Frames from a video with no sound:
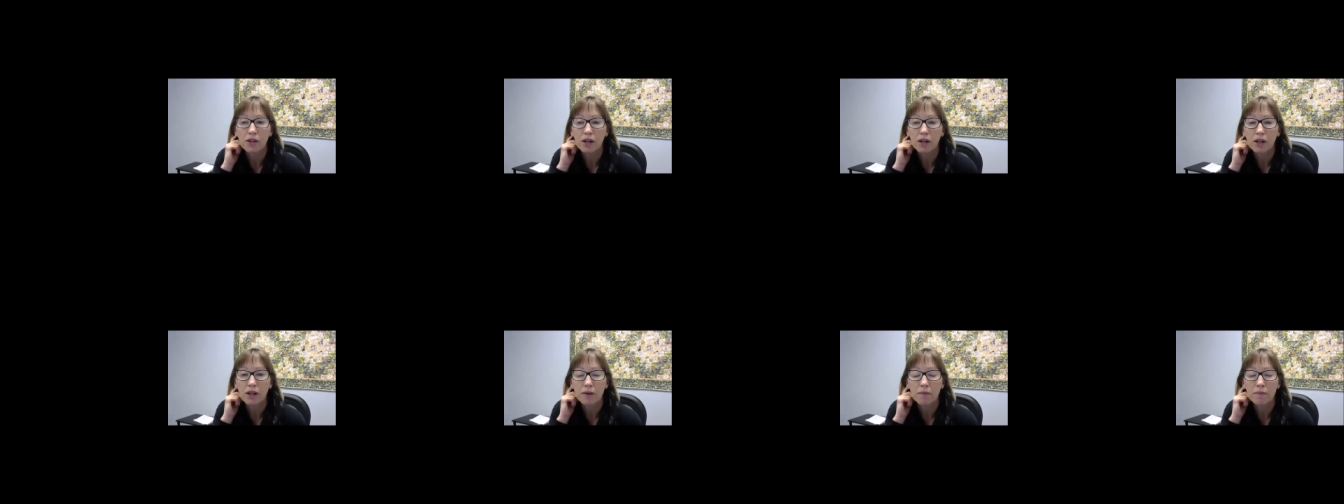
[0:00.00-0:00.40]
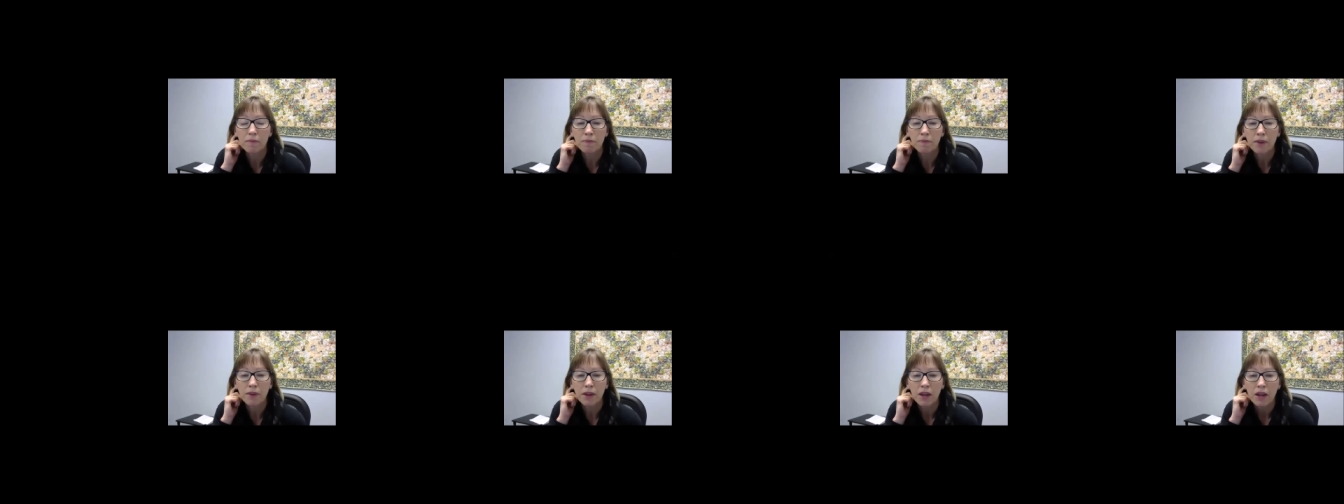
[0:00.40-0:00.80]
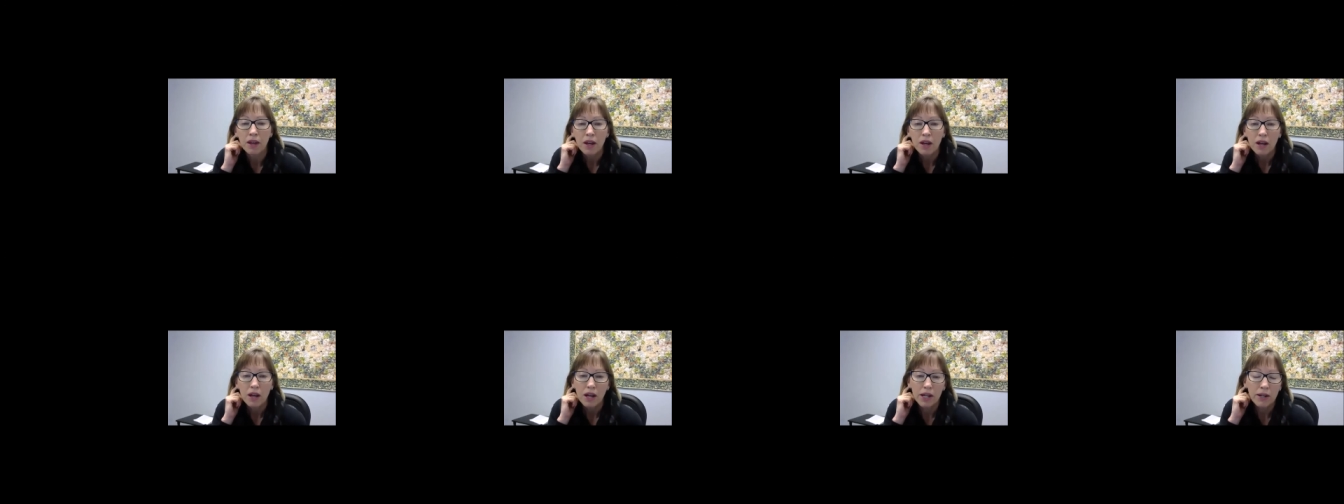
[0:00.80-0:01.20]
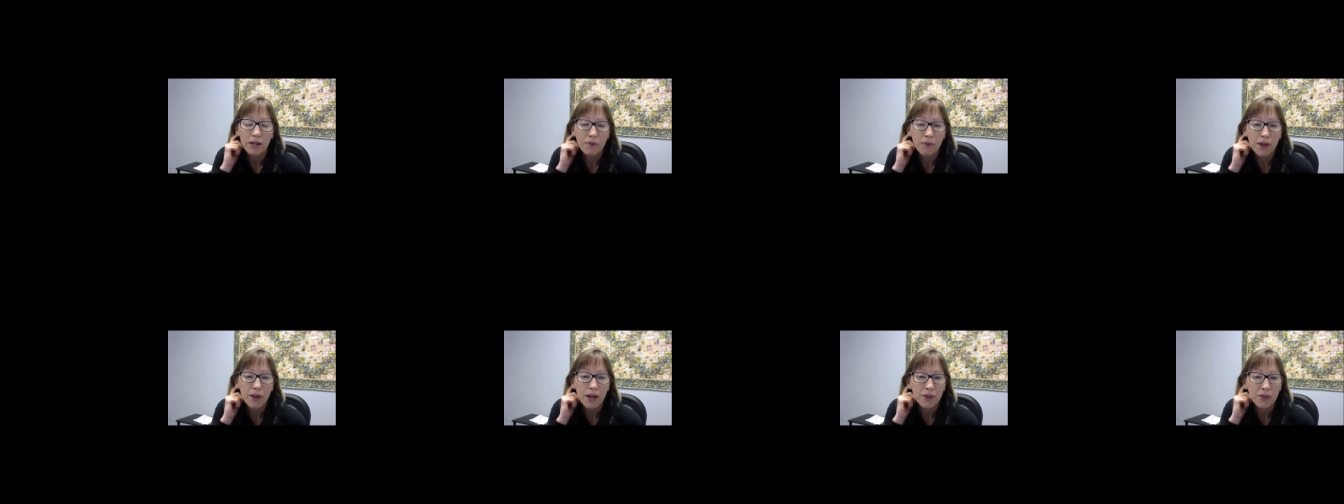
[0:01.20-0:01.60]
And
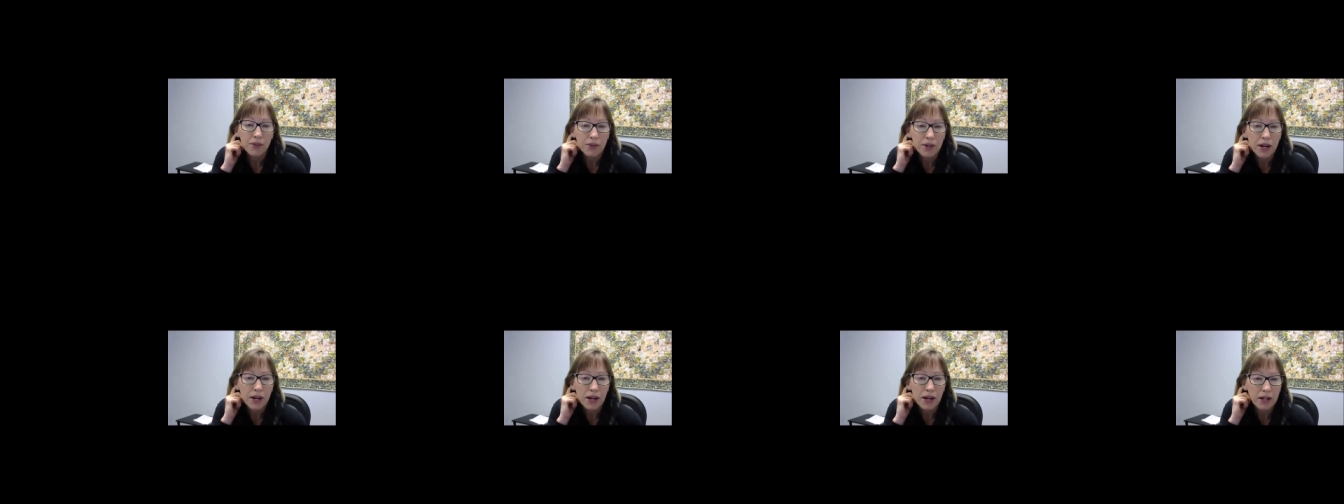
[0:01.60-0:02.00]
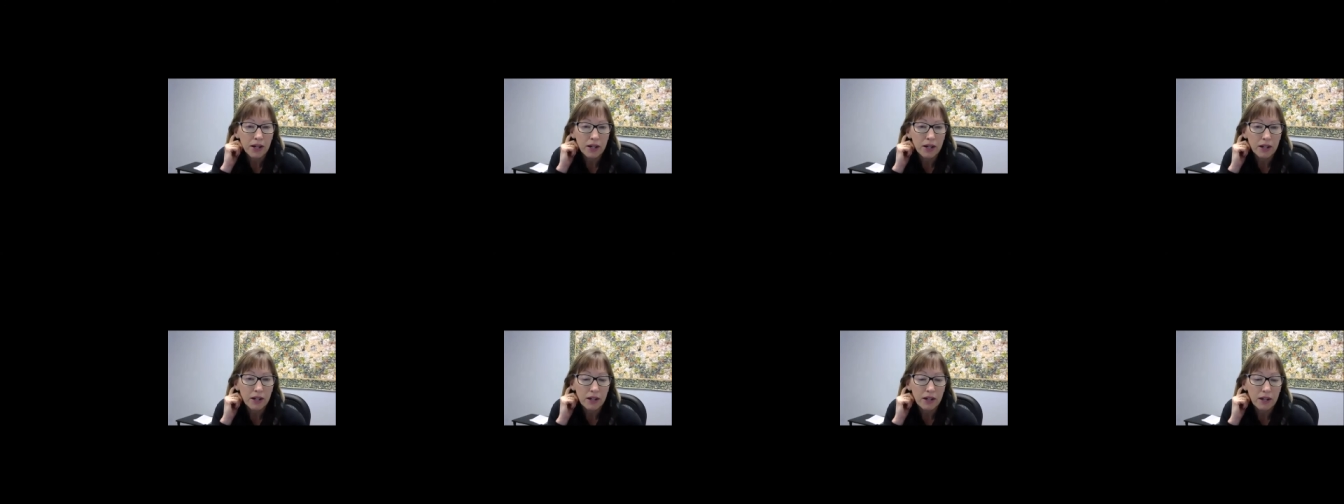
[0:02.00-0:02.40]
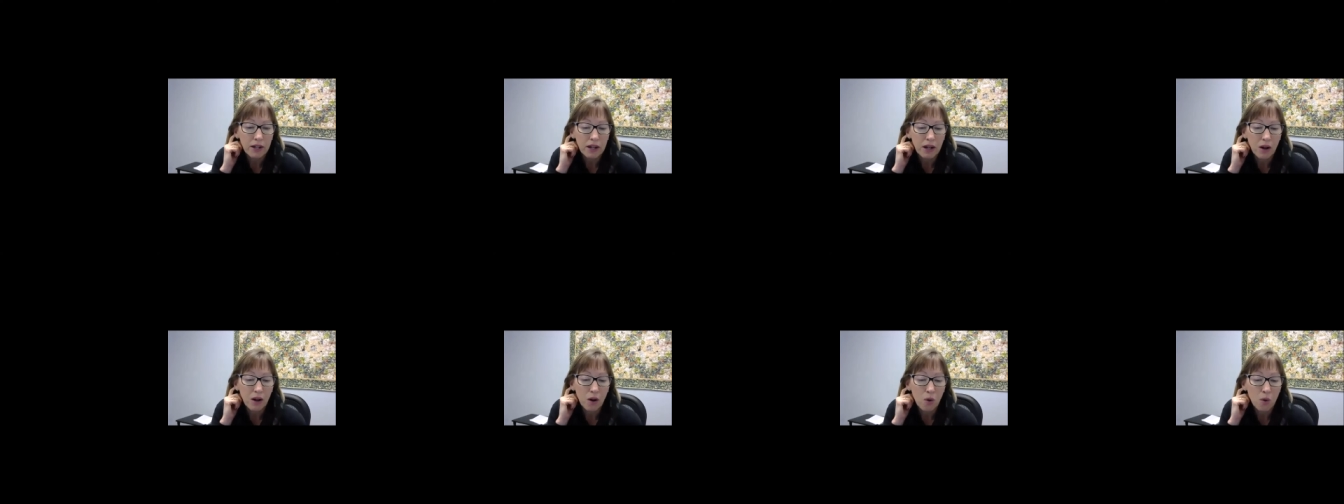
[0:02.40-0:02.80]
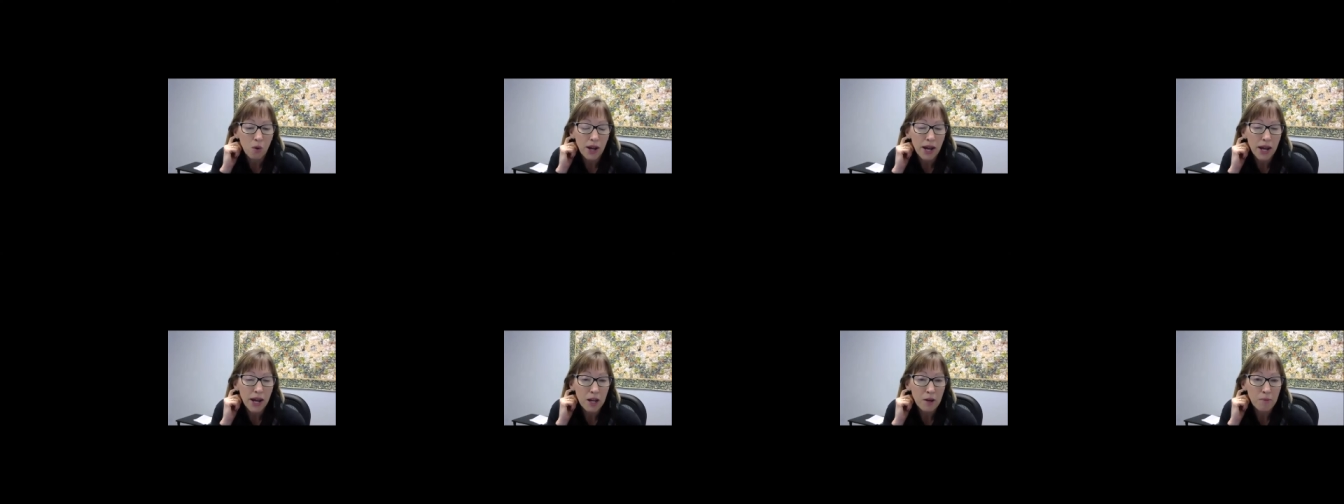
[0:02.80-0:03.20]
if that's not
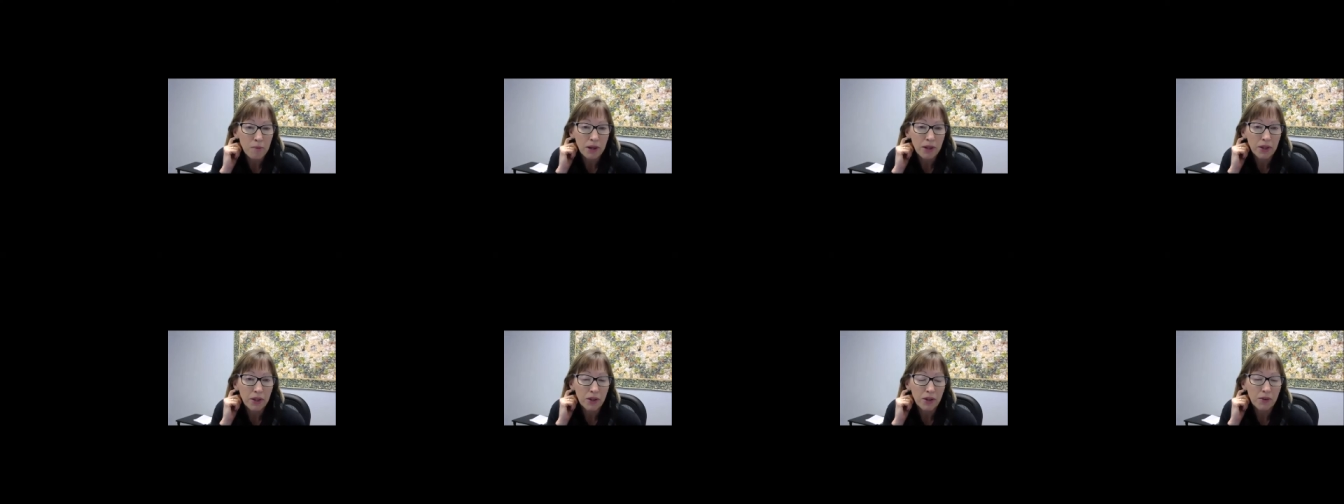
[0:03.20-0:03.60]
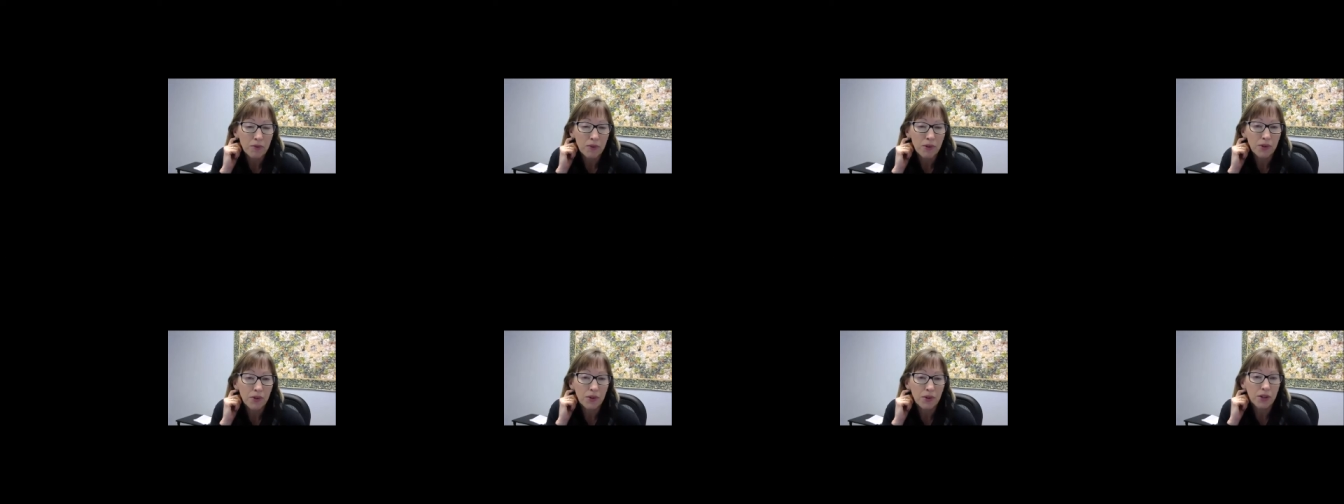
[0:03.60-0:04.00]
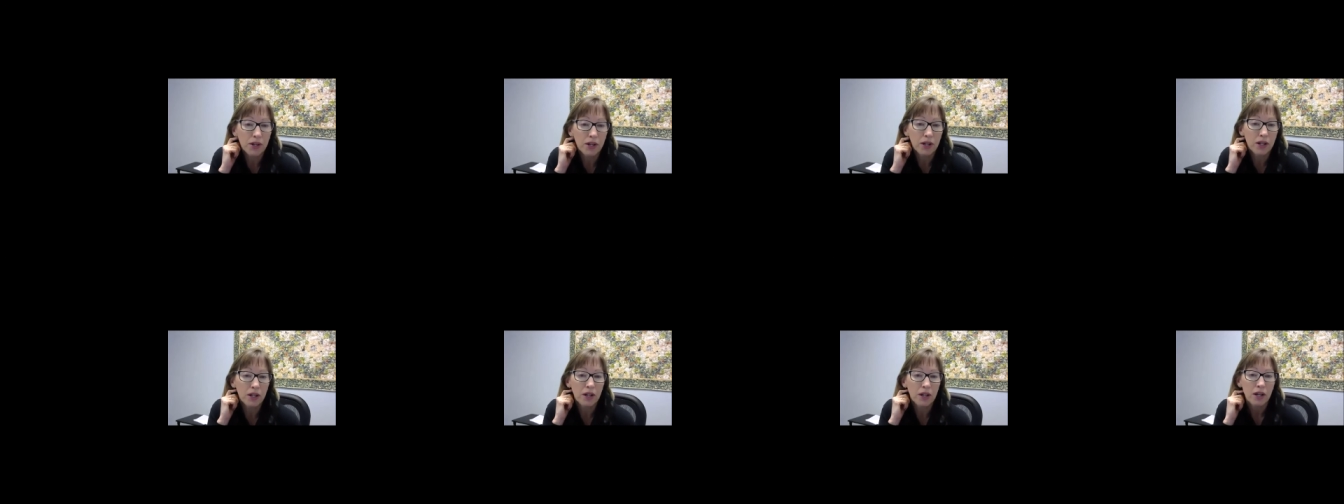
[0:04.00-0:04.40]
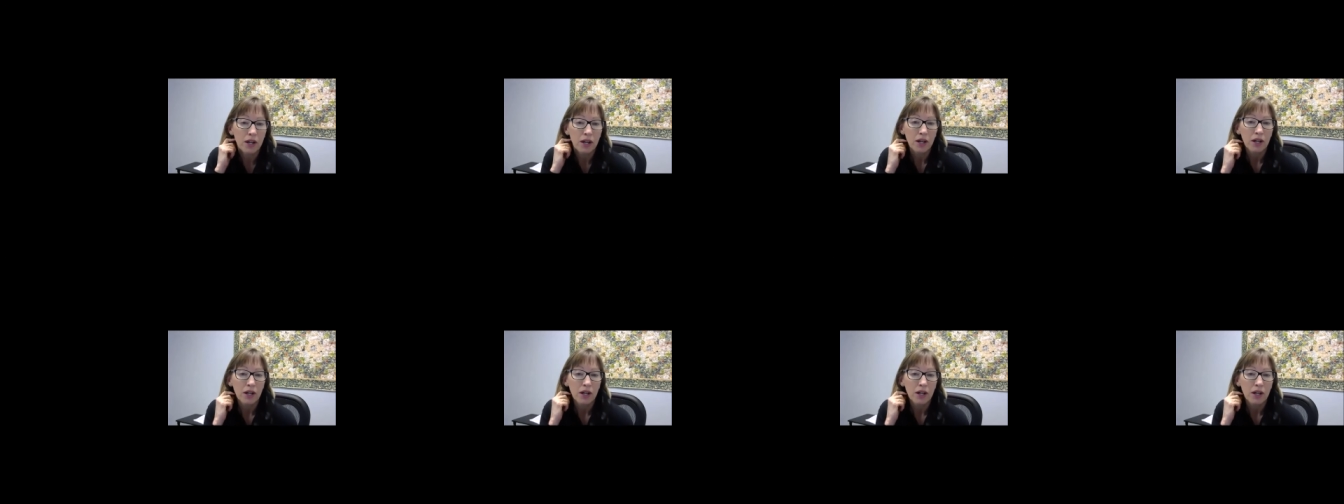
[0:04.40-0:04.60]
okay by the university,